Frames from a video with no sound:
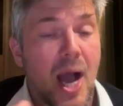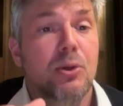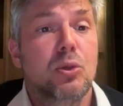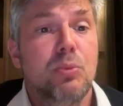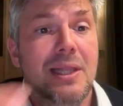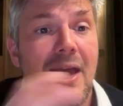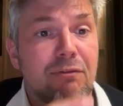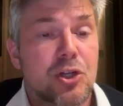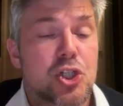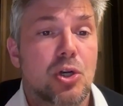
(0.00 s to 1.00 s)
how do we
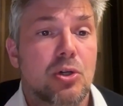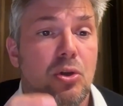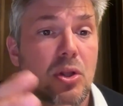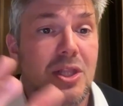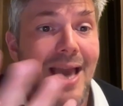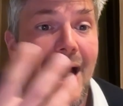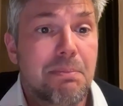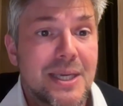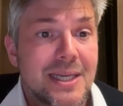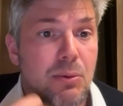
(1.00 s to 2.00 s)
leverage the
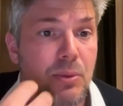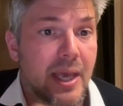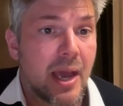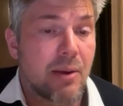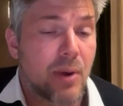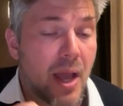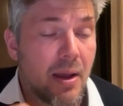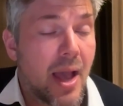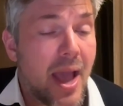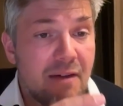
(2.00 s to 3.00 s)
IP that we
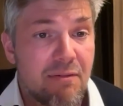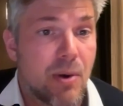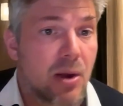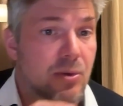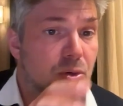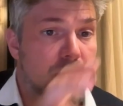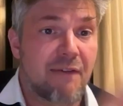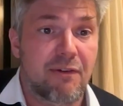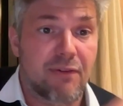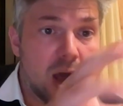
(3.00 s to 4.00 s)
have around the
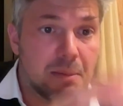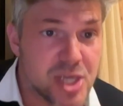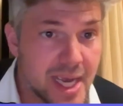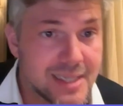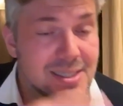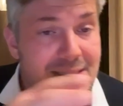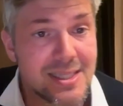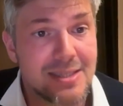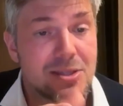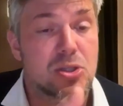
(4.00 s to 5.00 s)
graph of objects and
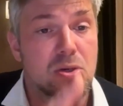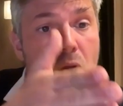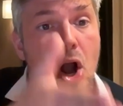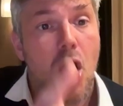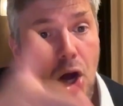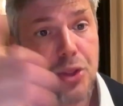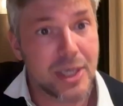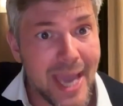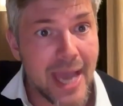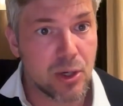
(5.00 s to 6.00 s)
scenes to other
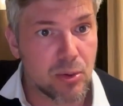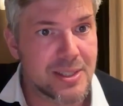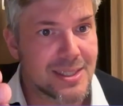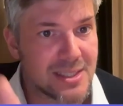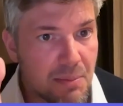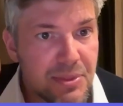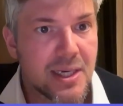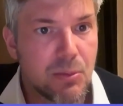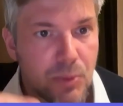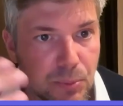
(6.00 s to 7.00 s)
categories is something
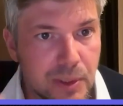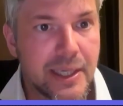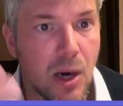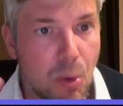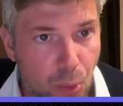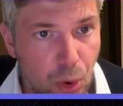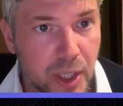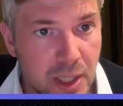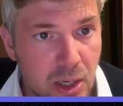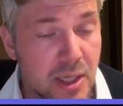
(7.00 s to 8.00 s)
that we really are
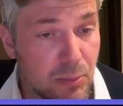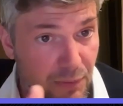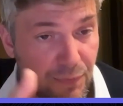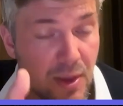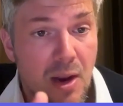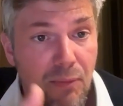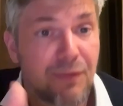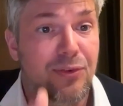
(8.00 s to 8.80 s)
working on, and we've